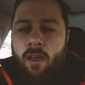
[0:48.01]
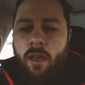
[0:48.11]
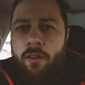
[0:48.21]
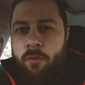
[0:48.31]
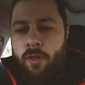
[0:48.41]
I
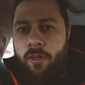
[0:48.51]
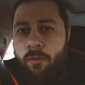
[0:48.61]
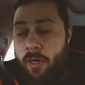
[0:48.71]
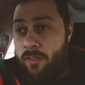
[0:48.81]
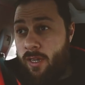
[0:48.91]
had a really
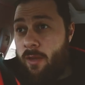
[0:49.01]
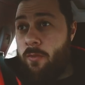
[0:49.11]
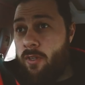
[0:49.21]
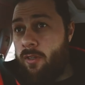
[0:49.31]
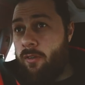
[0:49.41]
great time
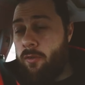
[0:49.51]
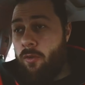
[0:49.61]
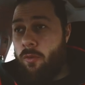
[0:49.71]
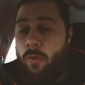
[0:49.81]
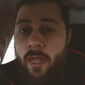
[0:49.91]
here in
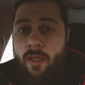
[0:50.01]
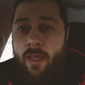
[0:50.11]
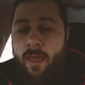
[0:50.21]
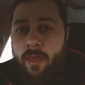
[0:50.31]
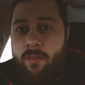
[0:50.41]
Norway,
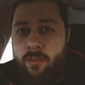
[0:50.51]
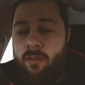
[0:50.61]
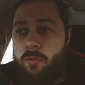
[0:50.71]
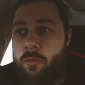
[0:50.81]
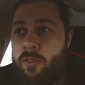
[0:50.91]
and
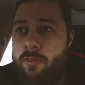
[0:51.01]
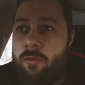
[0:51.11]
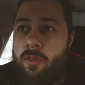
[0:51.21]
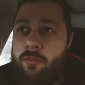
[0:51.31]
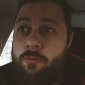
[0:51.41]
it was
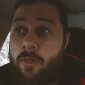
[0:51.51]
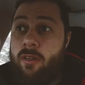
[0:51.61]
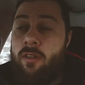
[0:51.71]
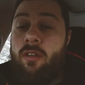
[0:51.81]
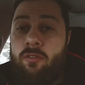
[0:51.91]
really
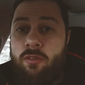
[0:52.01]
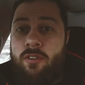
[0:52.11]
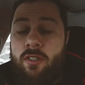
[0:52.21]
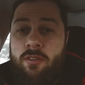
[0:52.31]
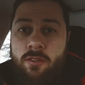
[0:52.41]
fun and
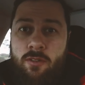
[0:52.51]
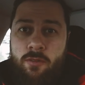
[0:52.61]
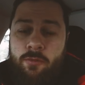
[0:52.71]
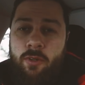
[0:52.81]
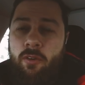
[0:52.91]
interesting
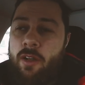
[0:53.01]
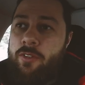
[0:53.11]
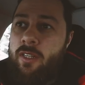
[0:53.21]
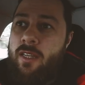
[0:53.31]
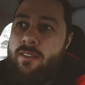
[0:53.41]
to photograph
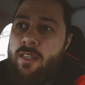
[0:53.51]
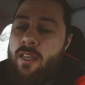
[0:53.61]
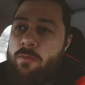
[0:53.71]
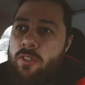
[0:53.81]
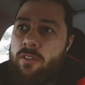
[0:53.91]
the
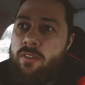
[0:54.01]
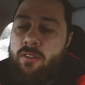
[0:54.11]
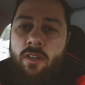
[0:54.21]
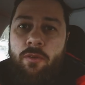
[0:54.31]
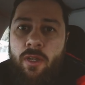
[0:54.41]
landscapes in
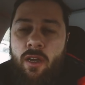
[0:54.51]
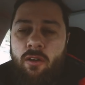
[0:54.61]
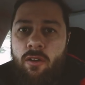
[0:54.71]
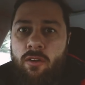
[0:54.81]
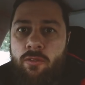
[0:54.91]
this area
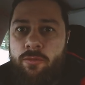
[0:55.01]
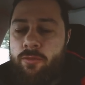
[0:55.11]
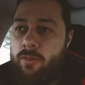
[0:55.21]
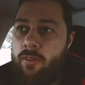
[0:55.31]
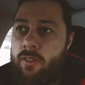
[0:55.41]
of
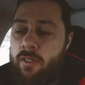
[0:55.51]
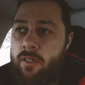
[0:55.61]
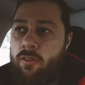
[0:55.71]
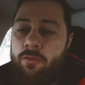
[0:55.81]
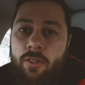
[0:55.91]

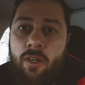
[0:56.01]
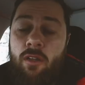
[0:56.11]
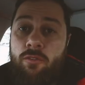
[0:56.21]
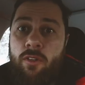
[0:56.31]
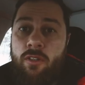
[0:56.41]
Uh, of the
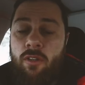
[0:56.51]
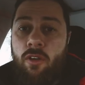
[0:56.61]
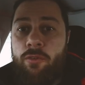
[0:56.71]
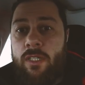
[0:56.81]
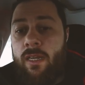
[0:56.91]
country, in the
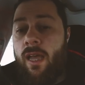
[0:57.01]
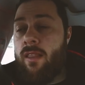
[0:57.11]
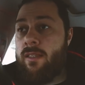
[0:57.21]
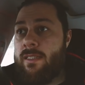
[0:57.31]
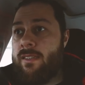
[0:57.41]
Lofoten
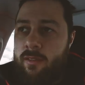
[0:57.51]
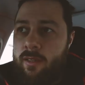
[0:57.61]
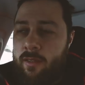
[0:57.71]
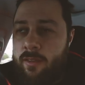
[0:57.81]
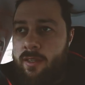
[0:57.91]
Islands.
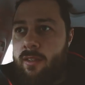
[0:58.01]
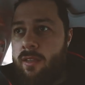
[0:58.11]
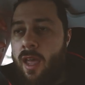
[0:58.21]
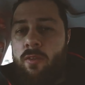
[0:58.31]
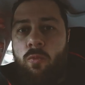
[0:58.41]
The thing
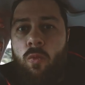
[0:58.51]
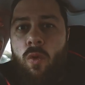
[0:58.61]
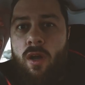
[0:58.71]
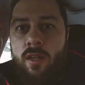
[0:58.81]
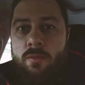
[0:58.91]
that
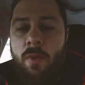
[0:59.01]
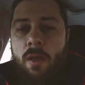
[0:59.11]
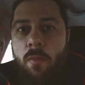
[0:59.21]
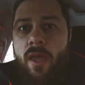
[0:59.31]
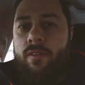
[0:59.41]
was
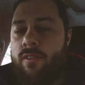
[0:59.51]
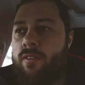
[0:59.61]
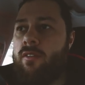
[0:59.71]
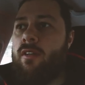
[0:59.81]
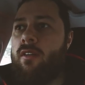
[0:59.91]
my main
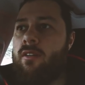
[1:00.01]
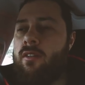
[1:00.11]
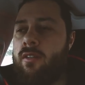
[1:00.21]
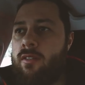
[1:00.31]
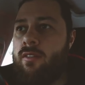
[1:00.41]
concern
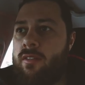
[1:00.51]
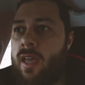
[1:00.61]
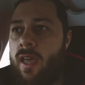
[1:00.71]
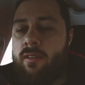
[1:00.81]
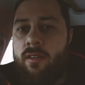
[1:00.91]
is
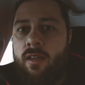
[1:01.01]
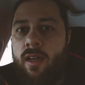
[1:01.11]
that